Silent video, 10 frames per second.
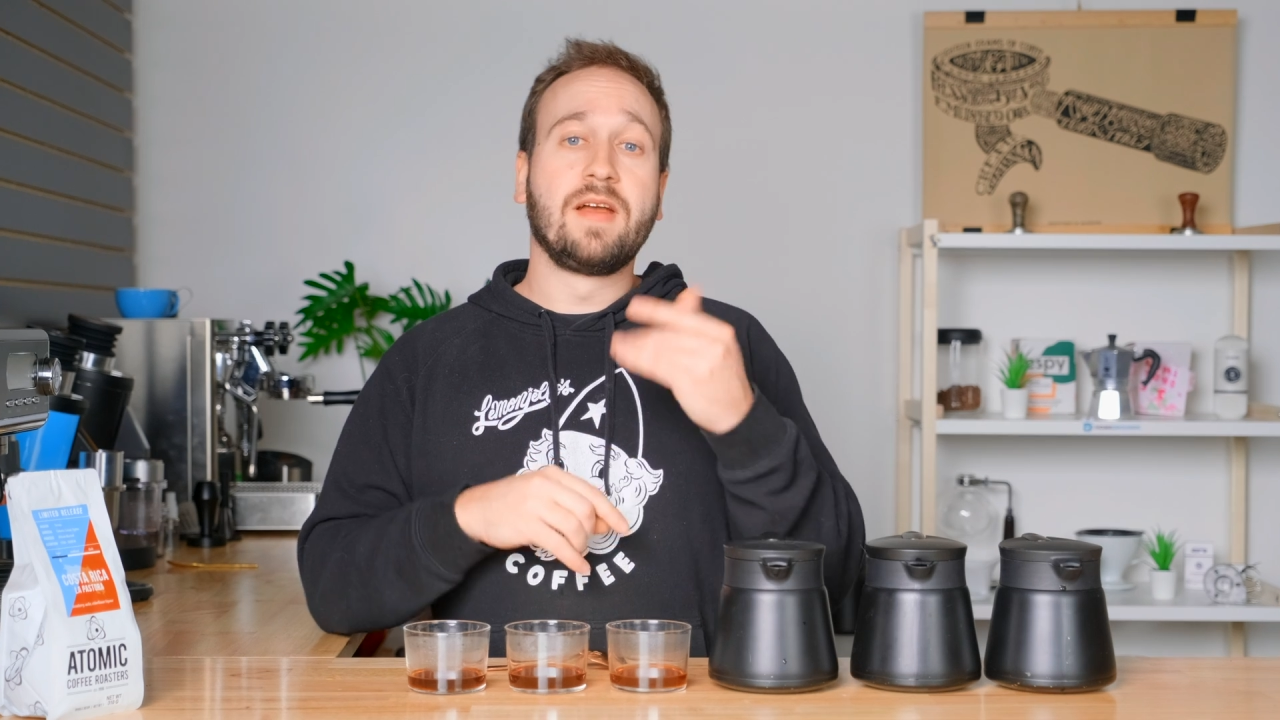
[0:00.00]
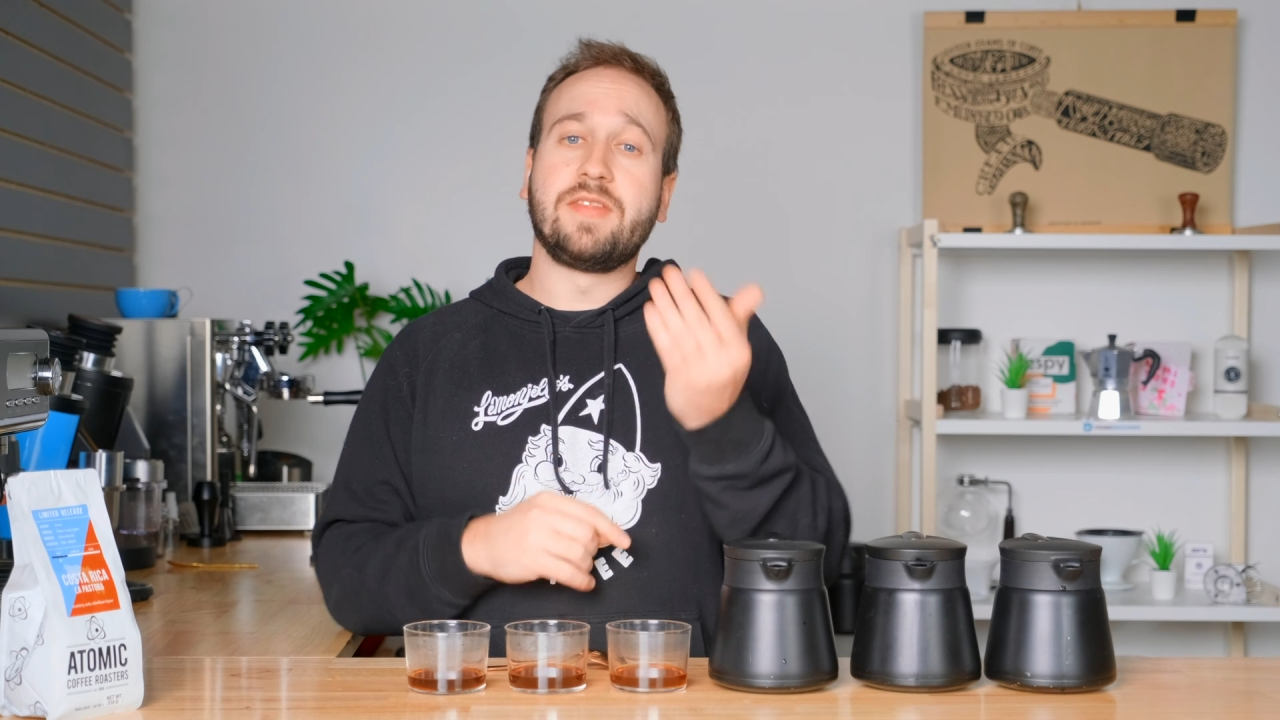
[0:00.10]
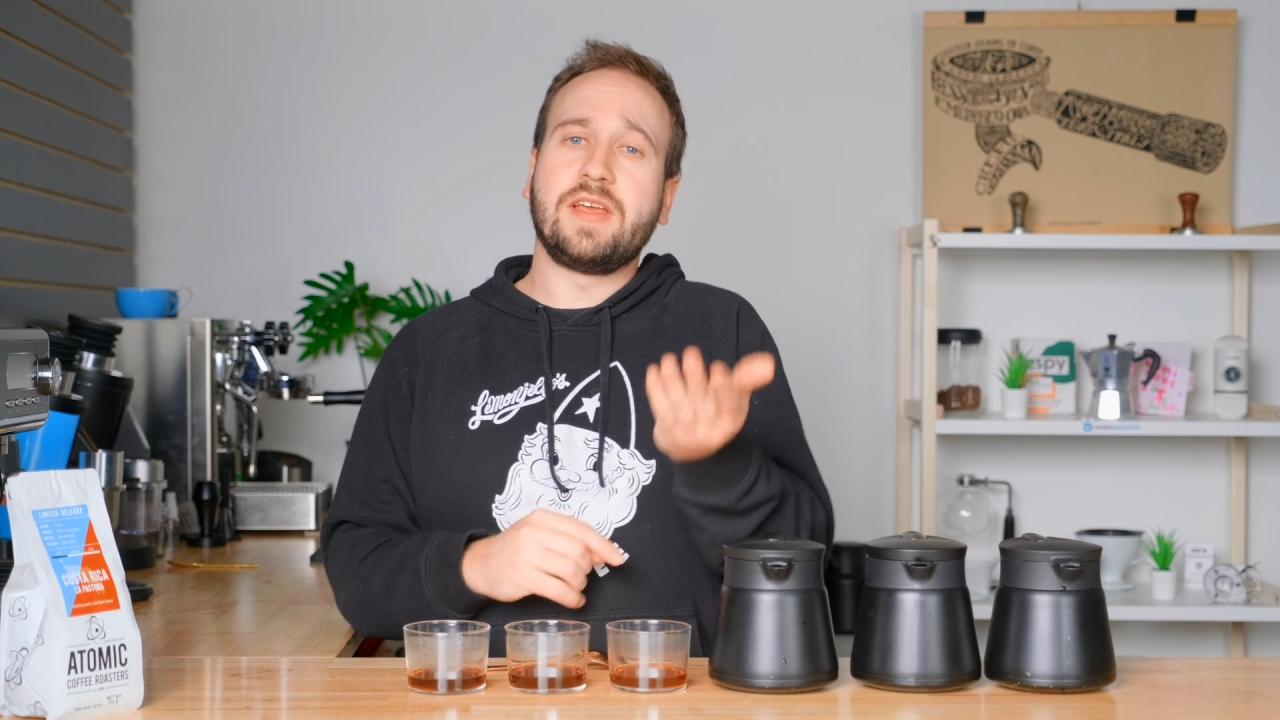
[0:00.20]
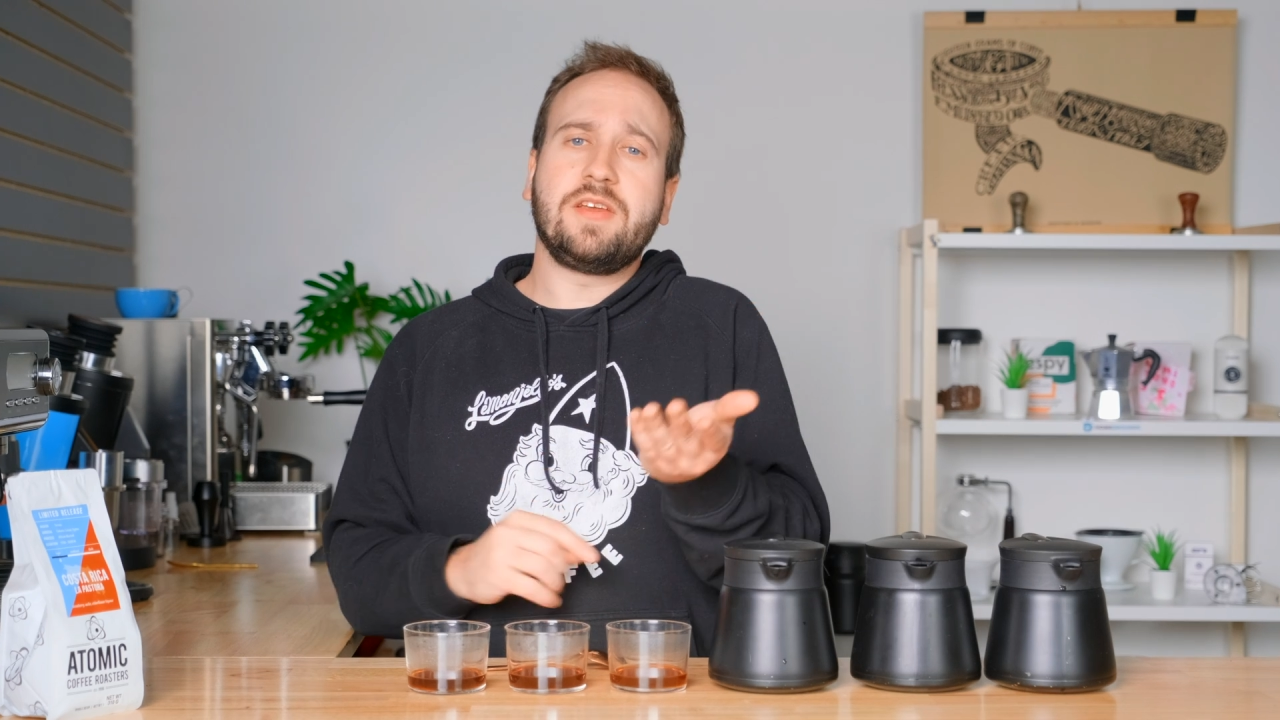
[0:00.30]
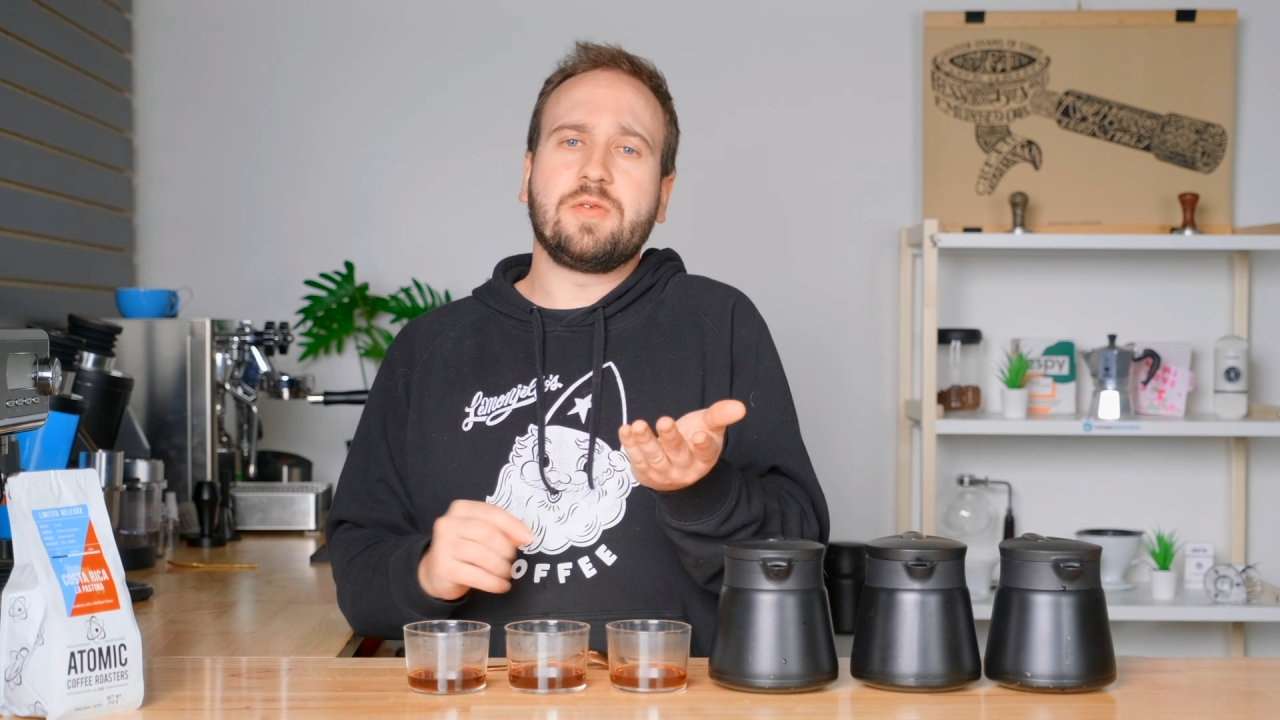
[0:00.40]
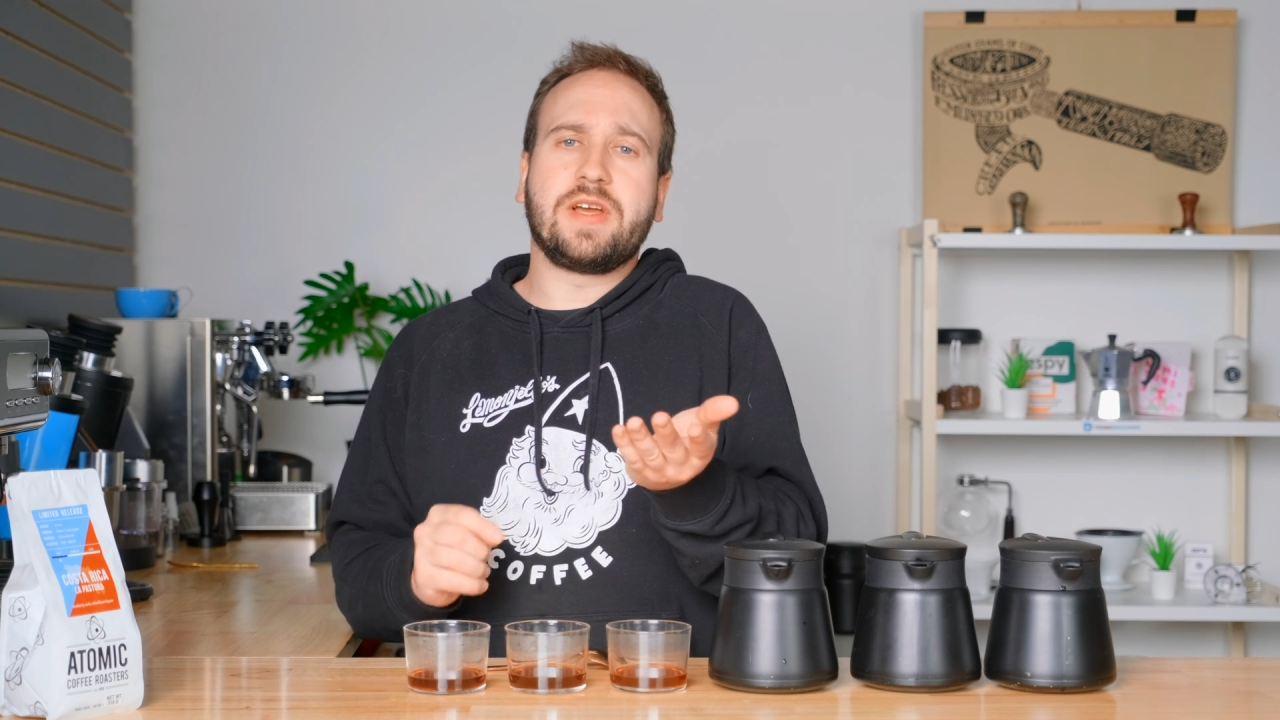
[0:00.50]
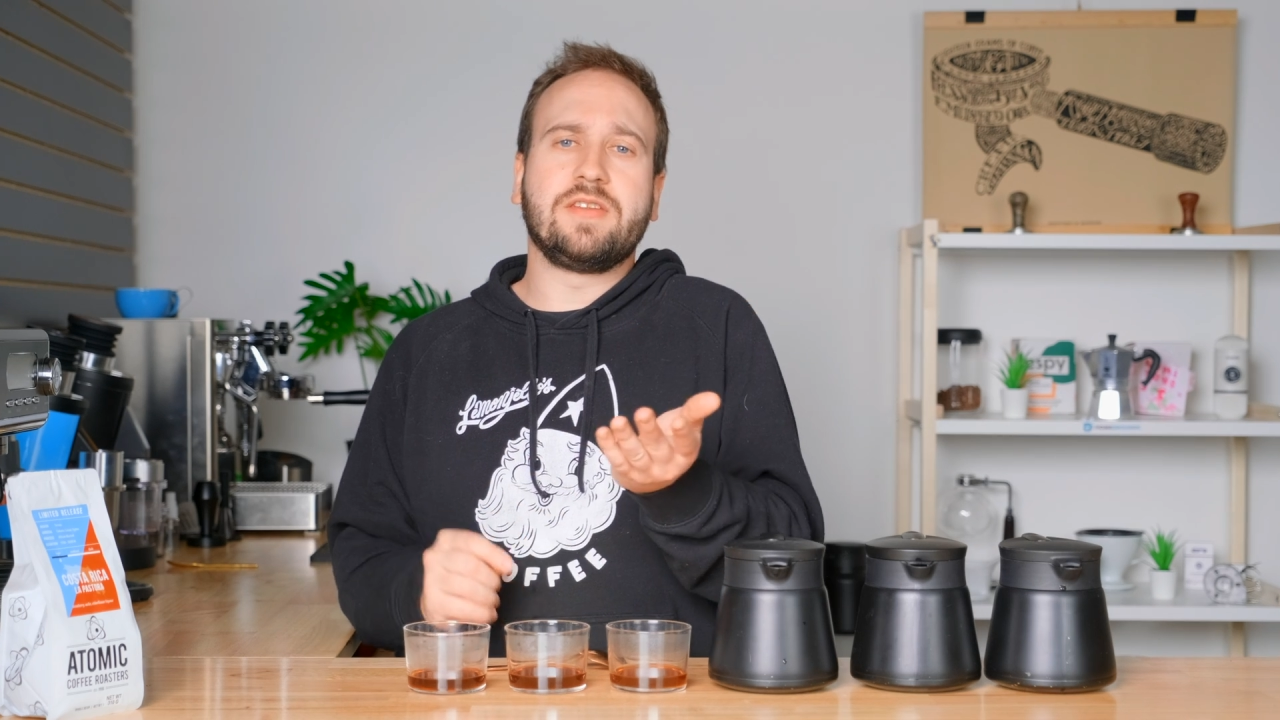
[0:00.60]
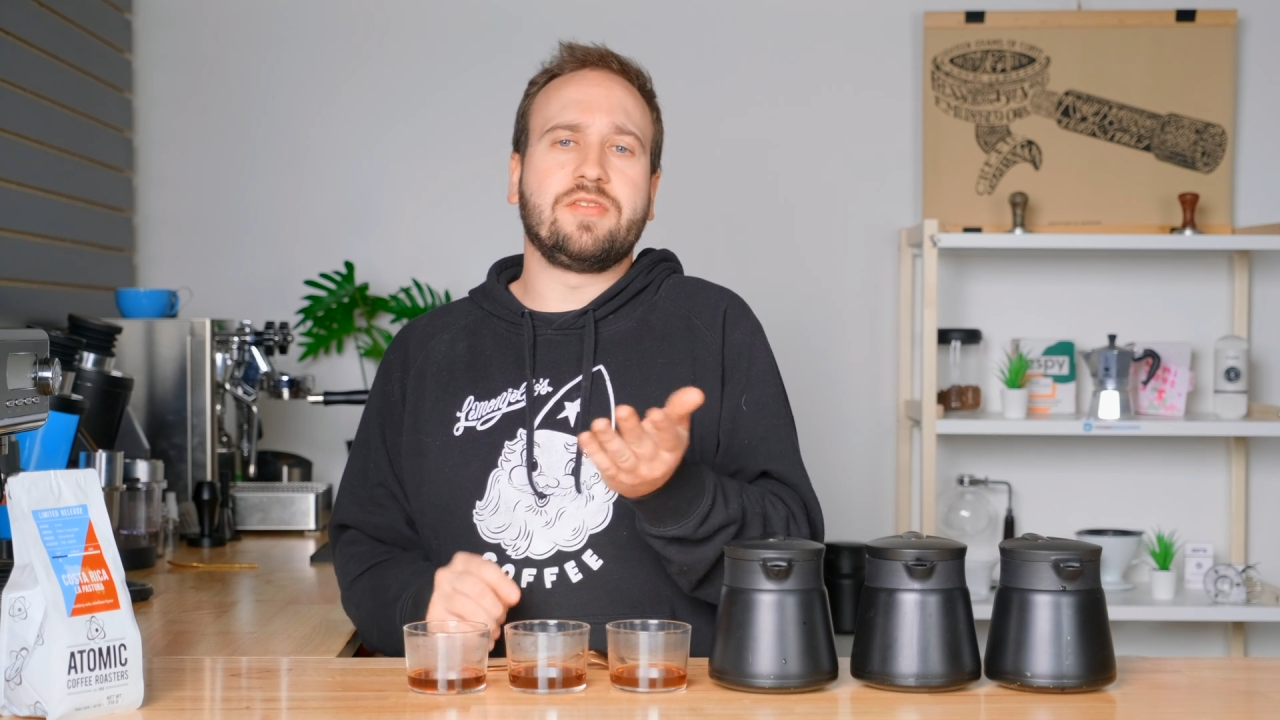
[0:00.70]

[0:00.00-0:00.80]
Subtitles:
Thank you again to